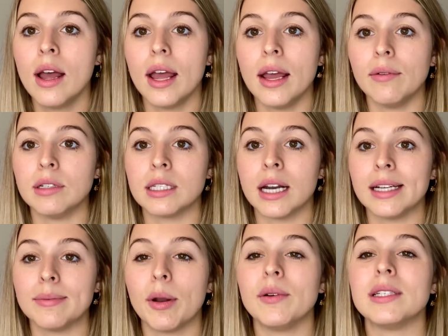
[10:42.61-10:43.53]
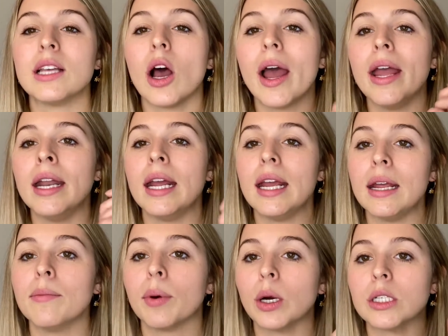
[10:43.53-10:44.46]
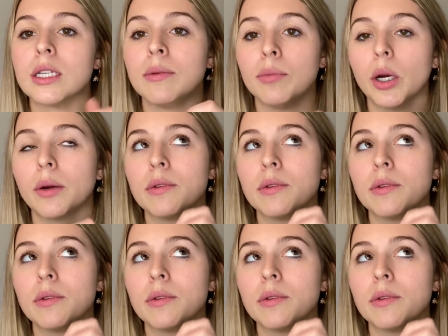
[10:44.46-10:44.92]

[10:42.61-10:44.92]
it was nice, but it was an in-person book.